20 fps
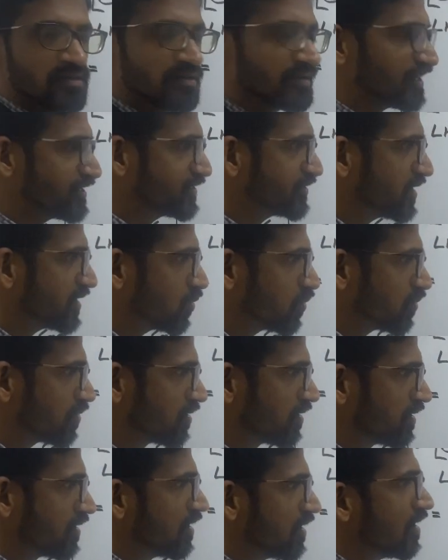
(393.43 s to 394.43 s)
right now.
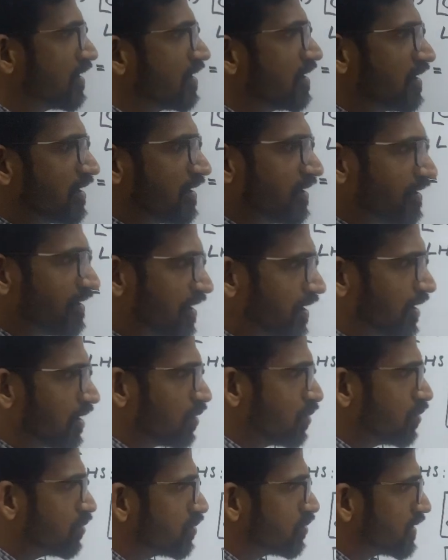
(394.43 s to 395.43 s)

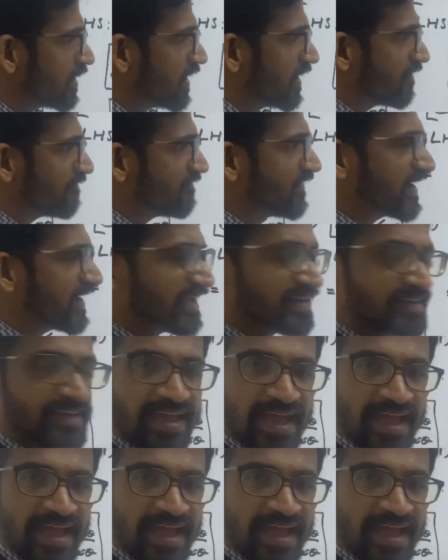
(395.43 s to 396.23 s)
Now we can